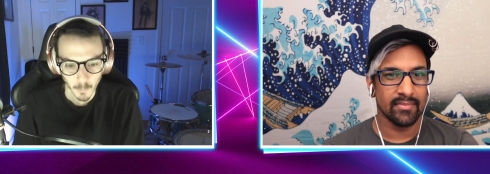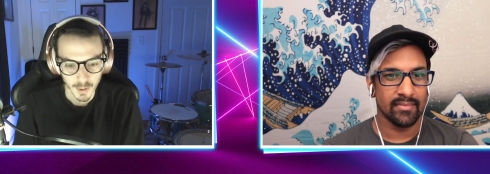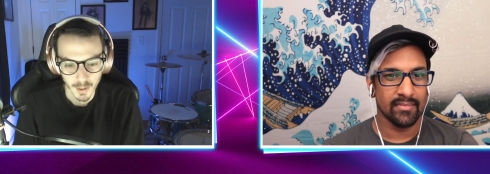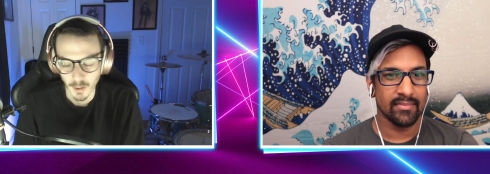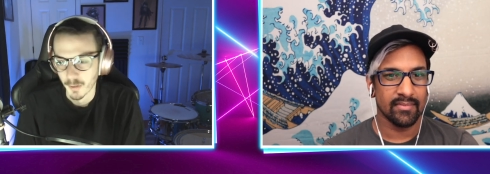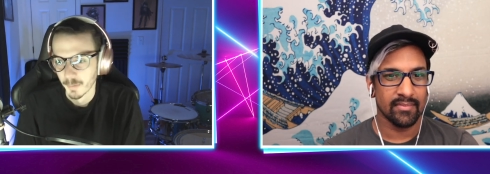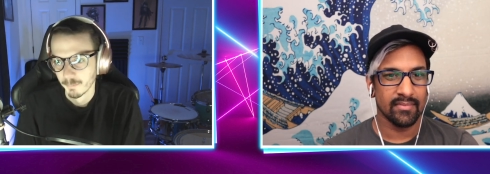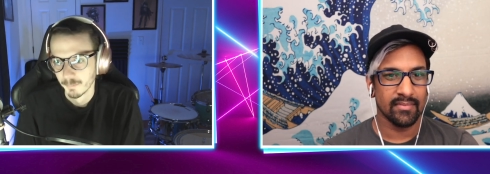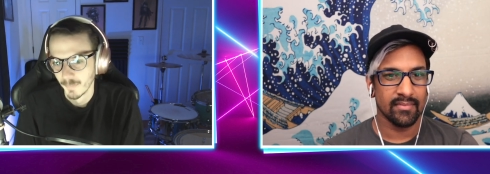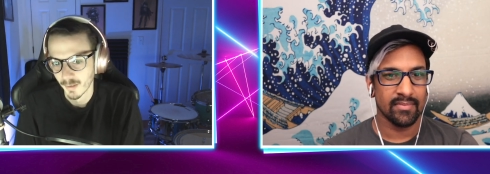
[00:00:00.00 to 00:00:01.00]
Speaker 1: Weird.
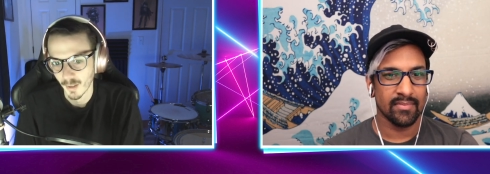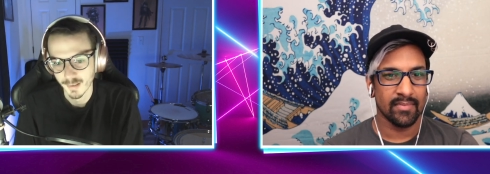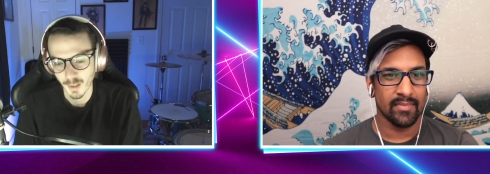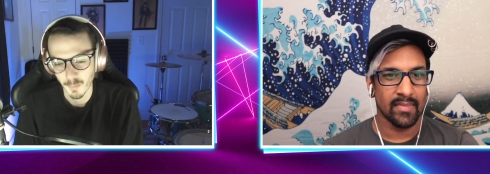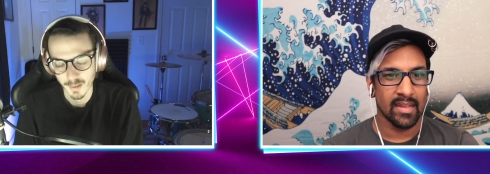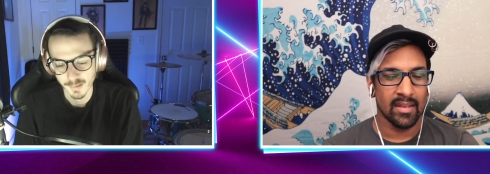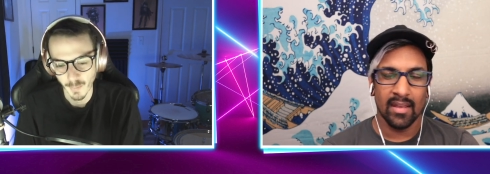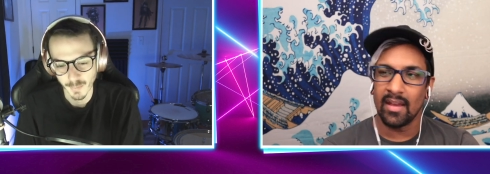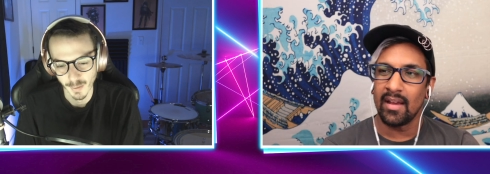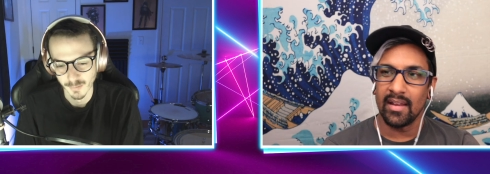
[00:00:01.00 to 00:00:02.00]
That's all I saw when I
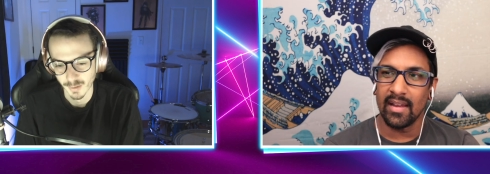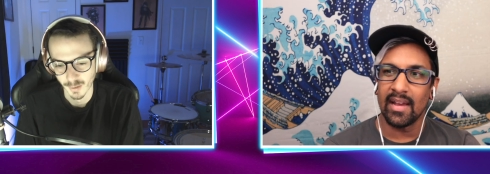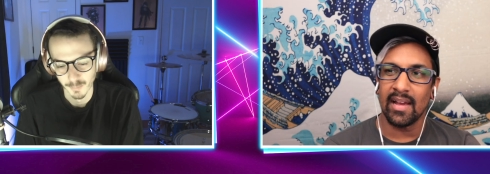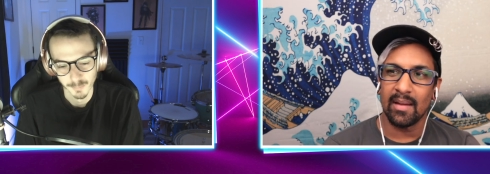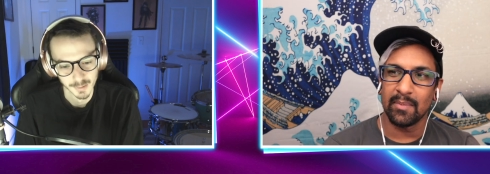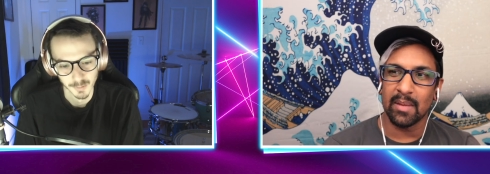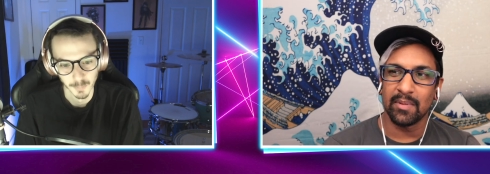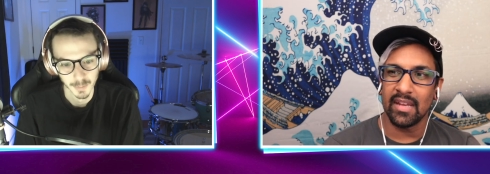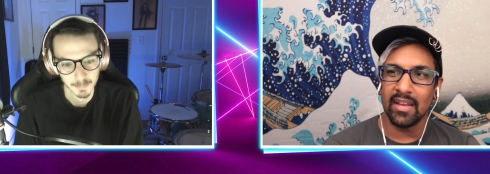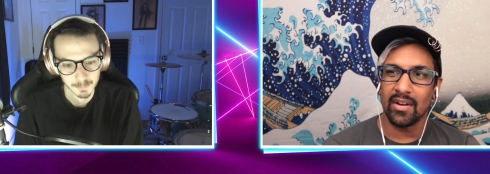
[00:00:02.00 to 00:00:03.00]
Speaker 2: saw this. I, am
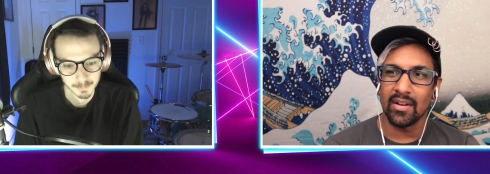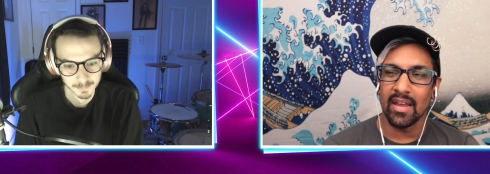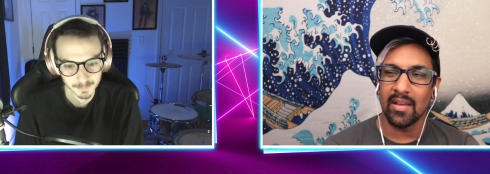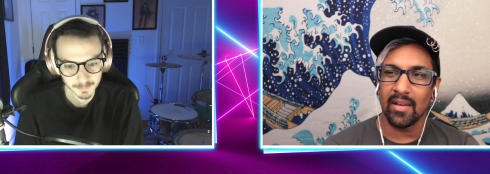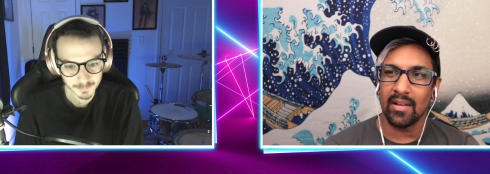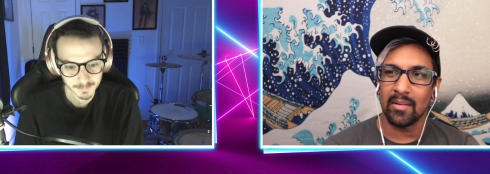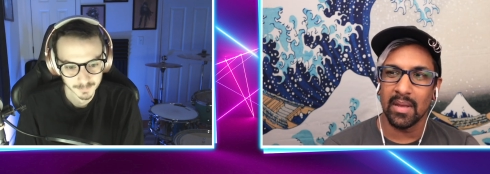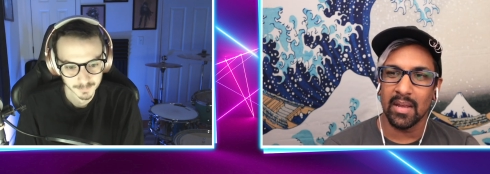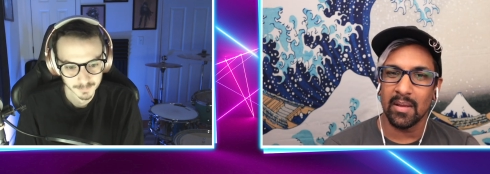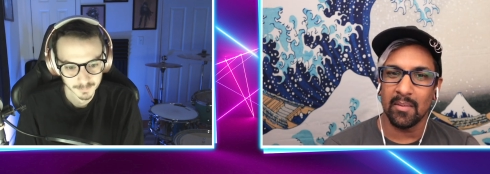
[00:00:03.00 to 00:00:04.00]
sitting here like,
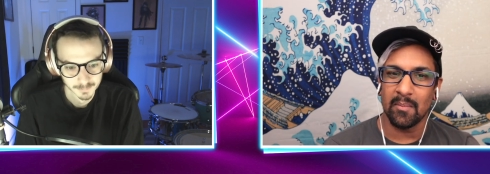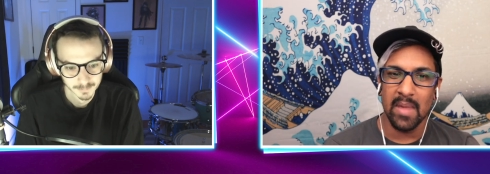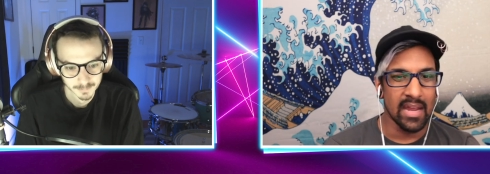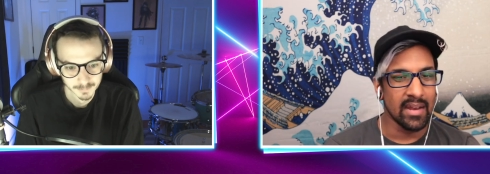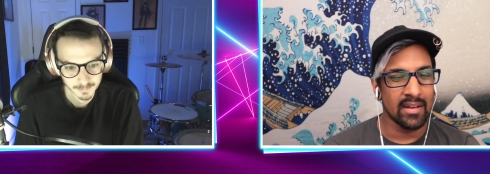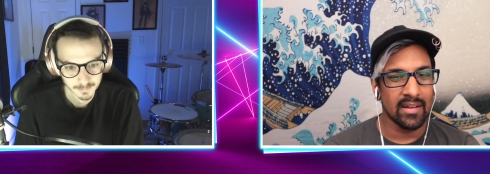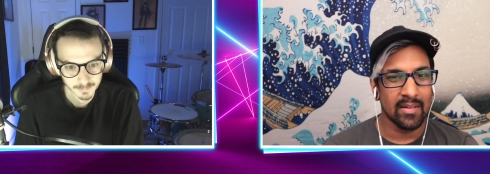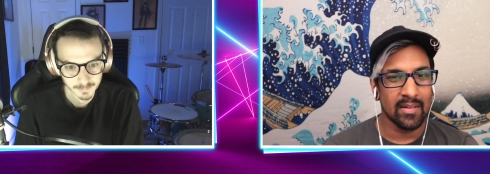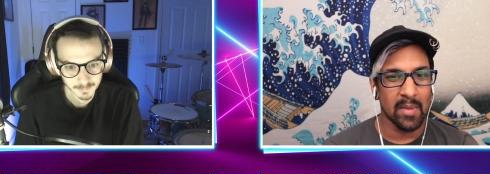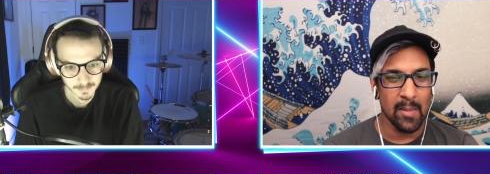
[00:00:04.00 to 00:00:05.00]
like, man,
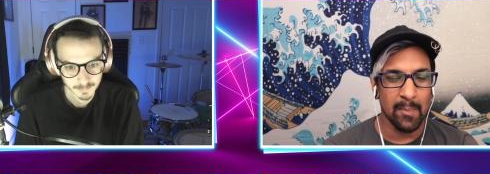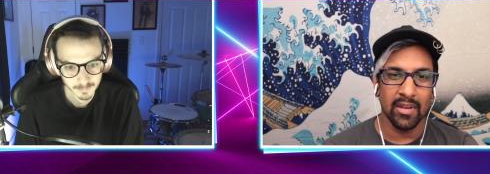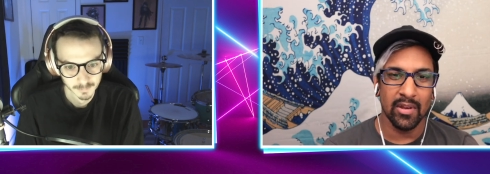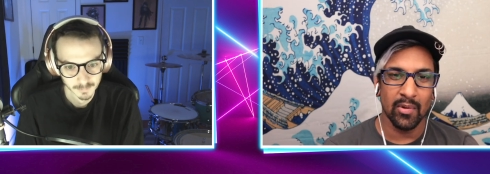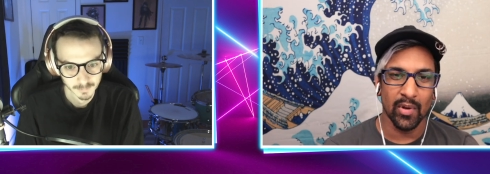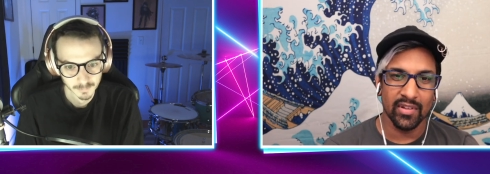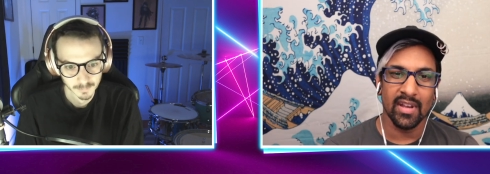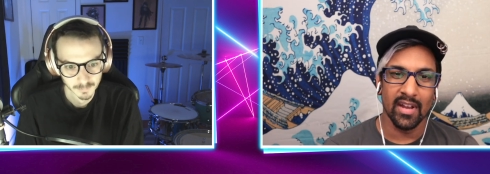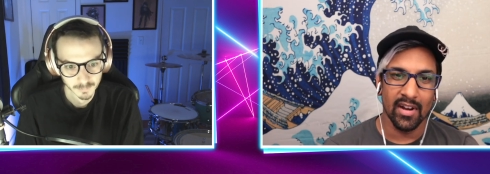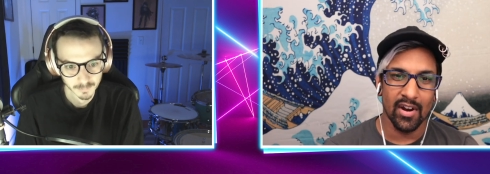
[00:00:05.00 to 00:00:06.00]
my opinion was
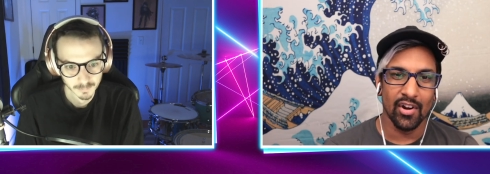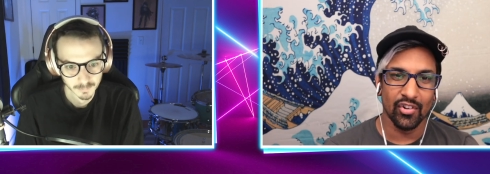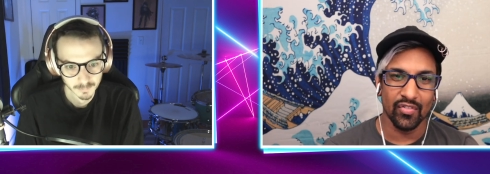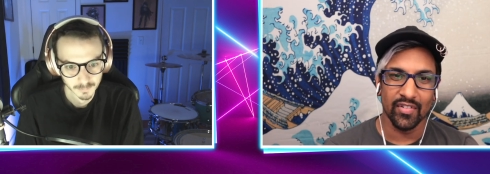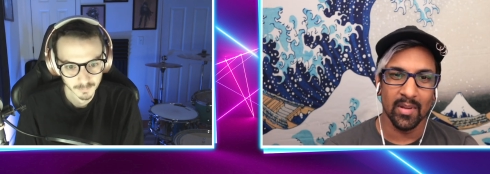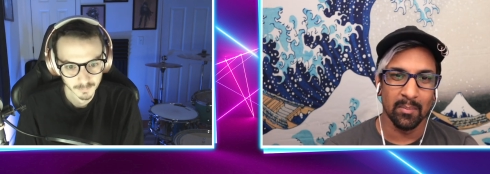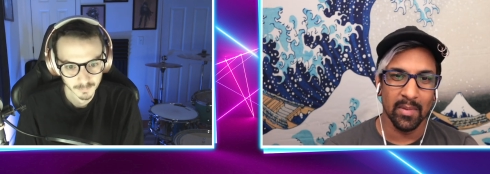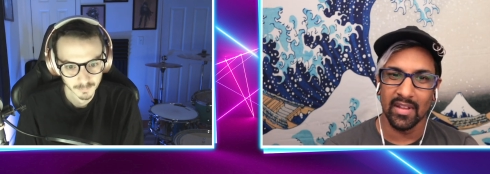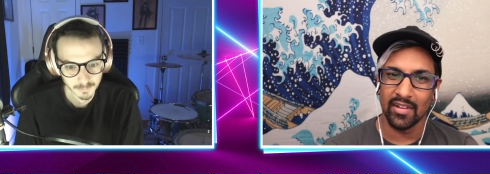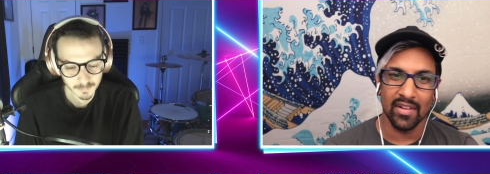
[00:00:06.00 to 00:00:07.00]
kind of harsh for
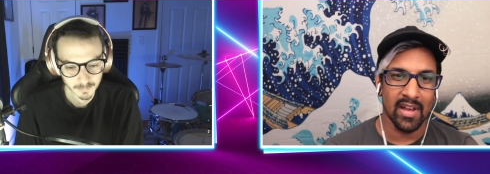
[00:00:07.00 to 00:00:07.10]
something
Speaker 1: that's